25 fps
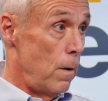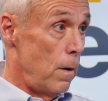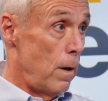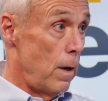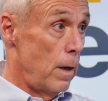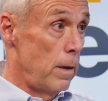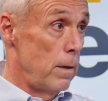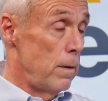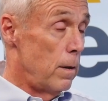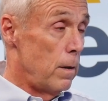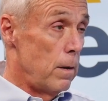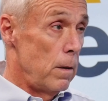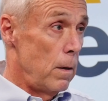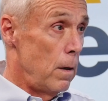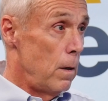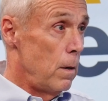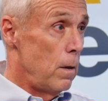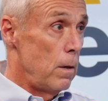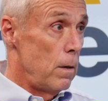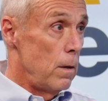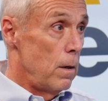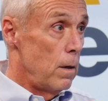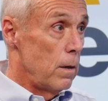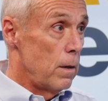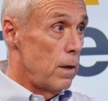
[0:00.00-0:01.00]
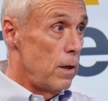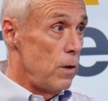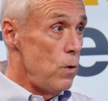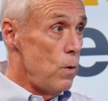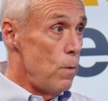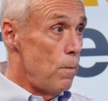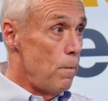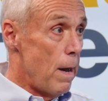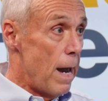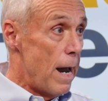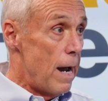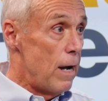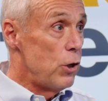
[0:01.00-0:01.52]
And can you
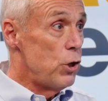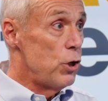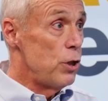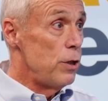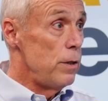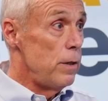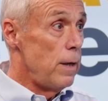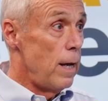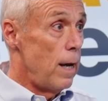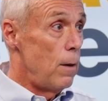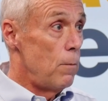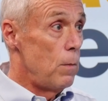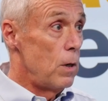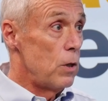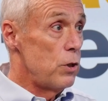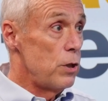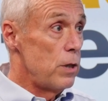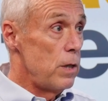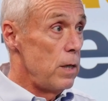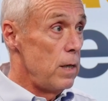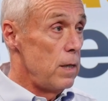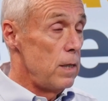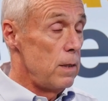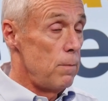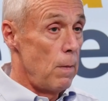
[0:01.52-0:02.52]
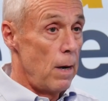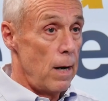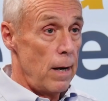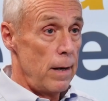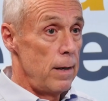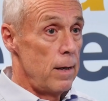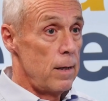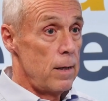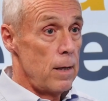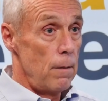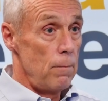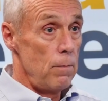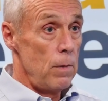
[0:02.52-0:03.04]
imagine how much these
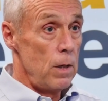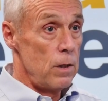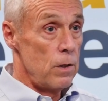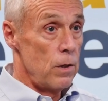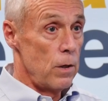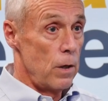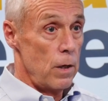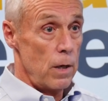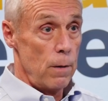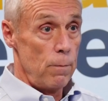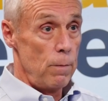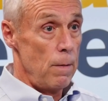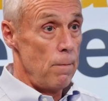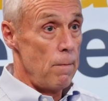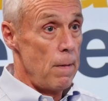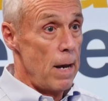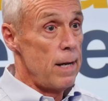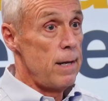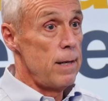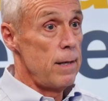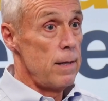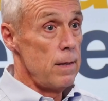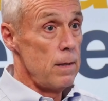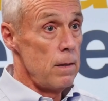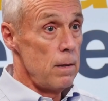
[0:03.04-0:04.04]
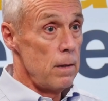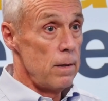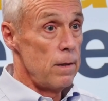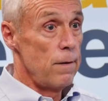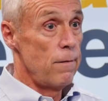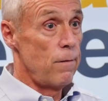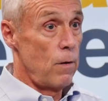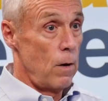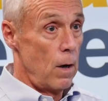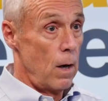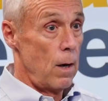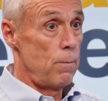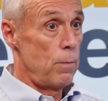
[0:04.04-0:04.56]
mining companies are going to be making
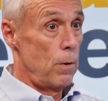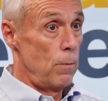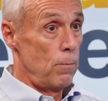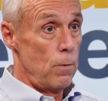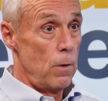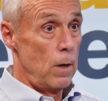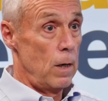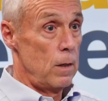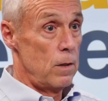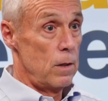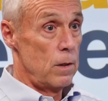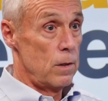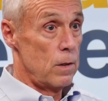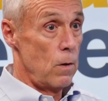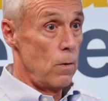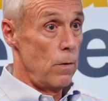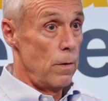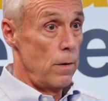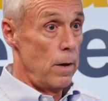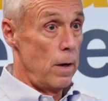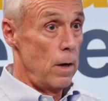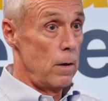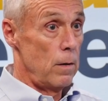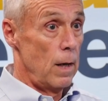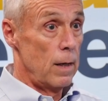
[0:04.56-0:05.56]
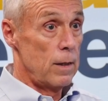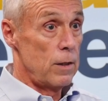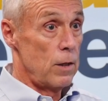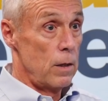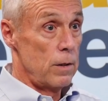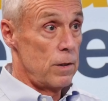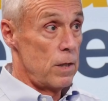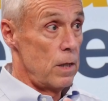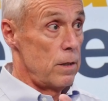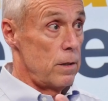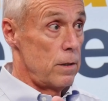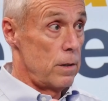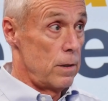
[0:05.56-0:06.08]
if copper prices go there? Like,
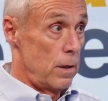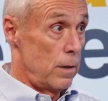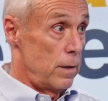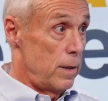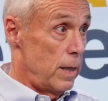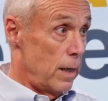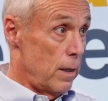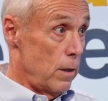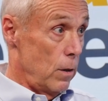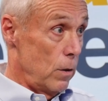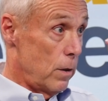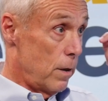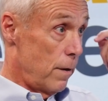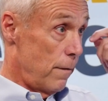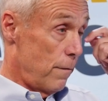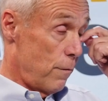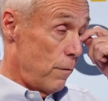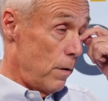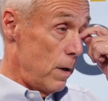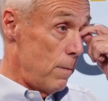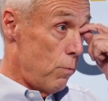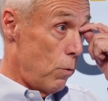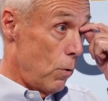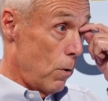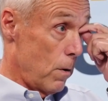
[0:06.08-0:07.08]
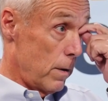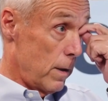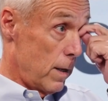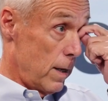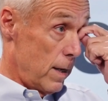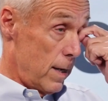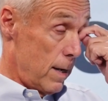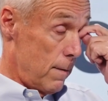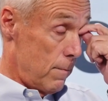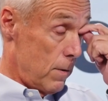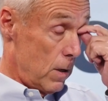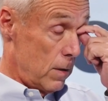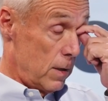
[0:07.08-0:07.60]
just take a look at Freeport. They
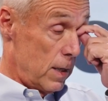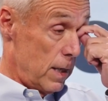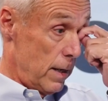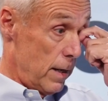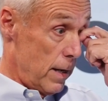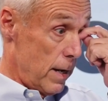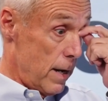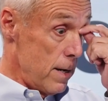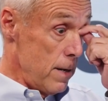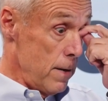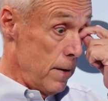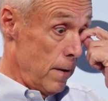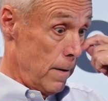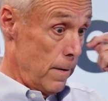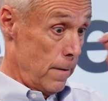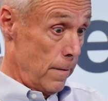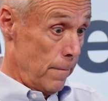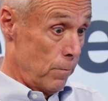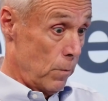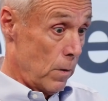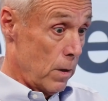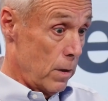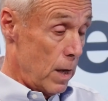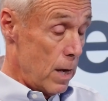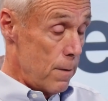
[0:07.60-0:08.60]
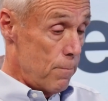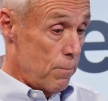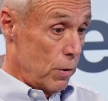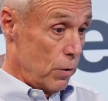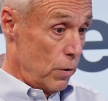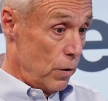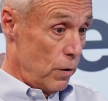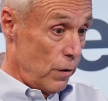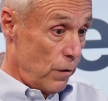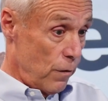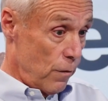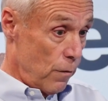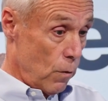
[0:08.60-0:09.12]
came out today. They
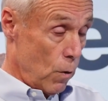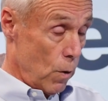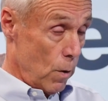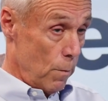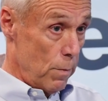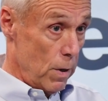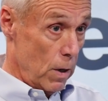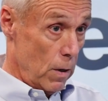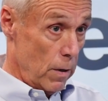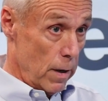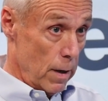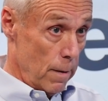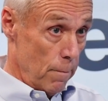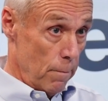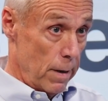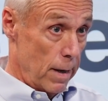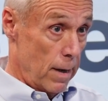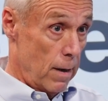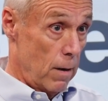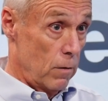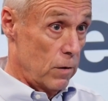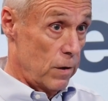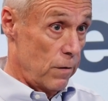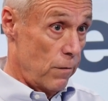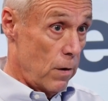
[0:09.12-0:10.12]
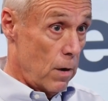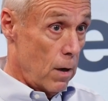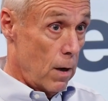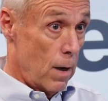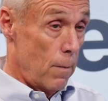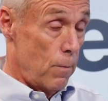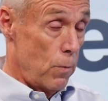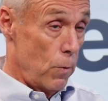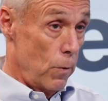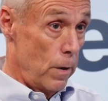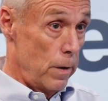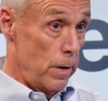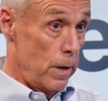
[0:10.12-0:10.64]
produce 4 billion pounds of
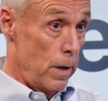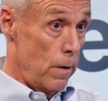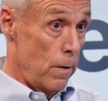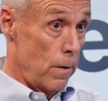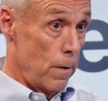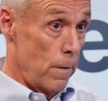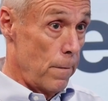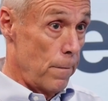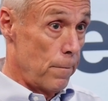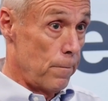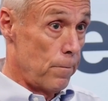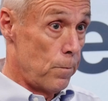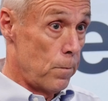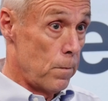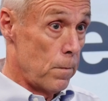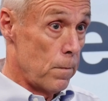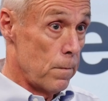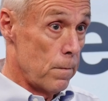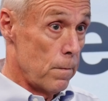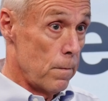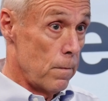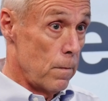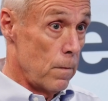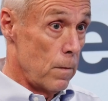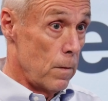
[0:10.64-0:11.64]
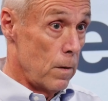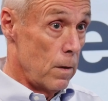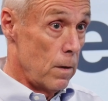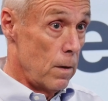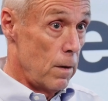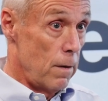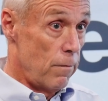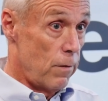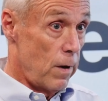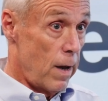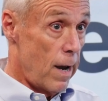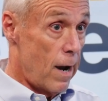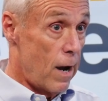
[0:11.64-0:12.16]
copper a year.
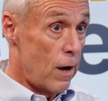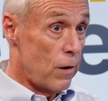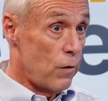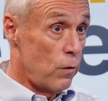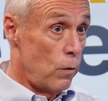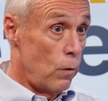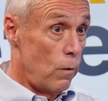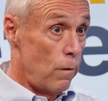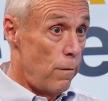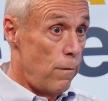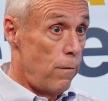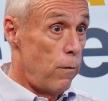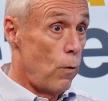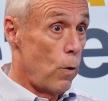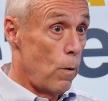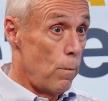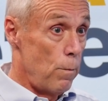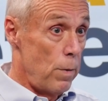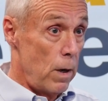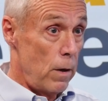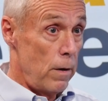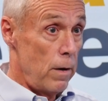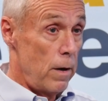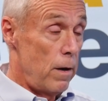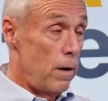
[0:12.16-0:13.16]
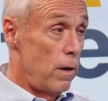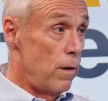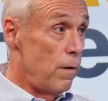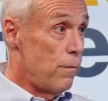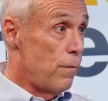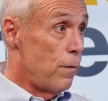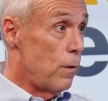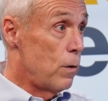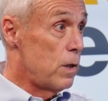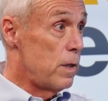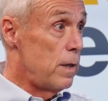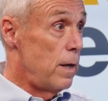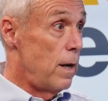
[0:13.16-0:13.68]
They have cash flow of 4 billion in the
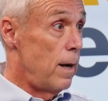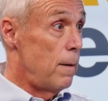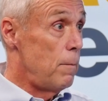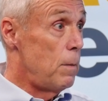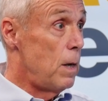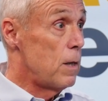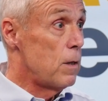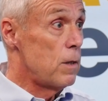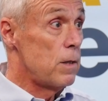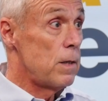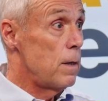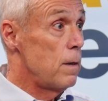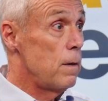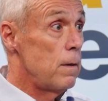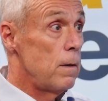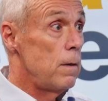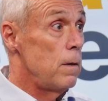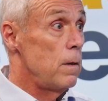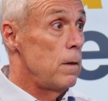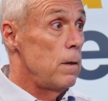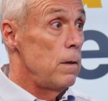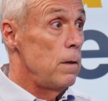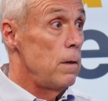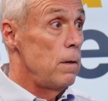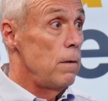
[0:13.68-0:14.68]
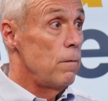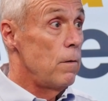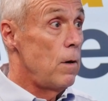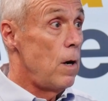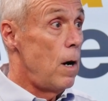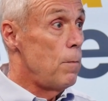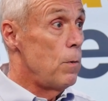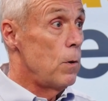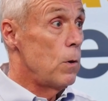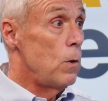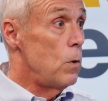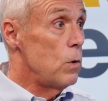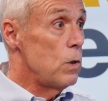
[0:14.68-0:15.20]
first 9 months.
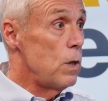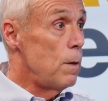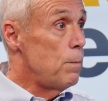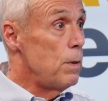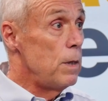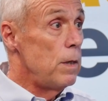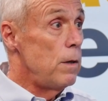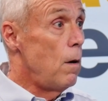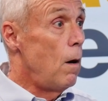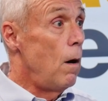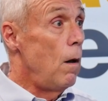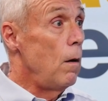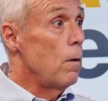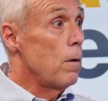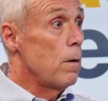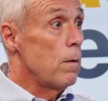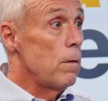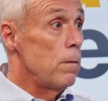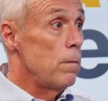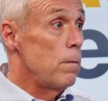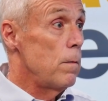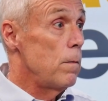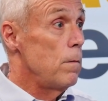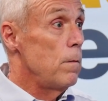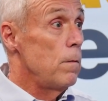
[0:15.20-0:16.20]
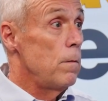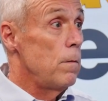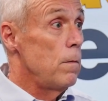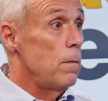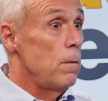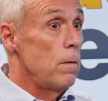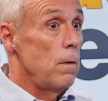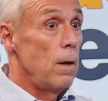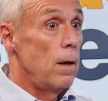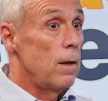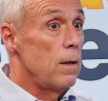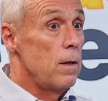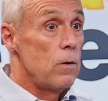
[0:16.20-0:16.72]
Copper goes up a dollar.
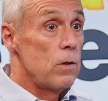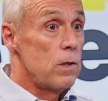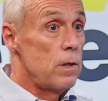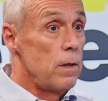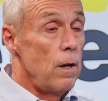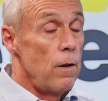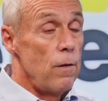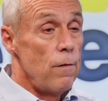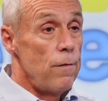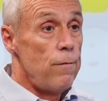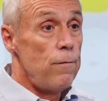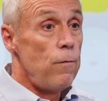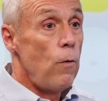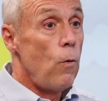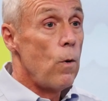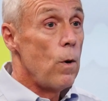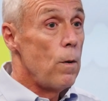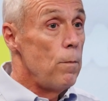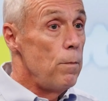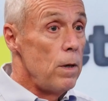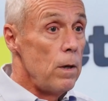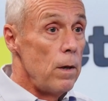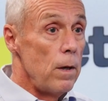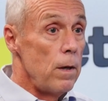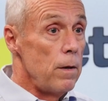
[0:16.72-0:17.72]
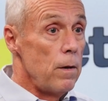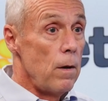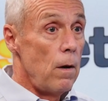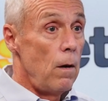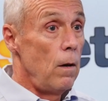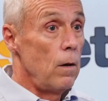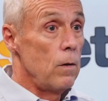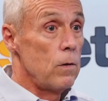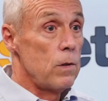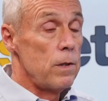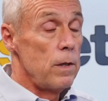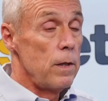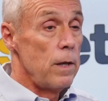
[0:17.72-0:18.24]
Like, there's another $4 billion
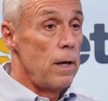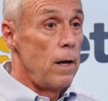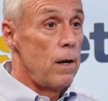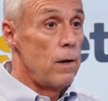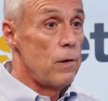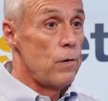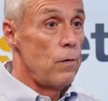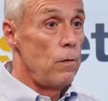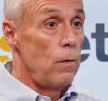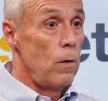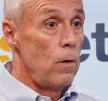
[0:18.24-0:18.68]
in cash flow.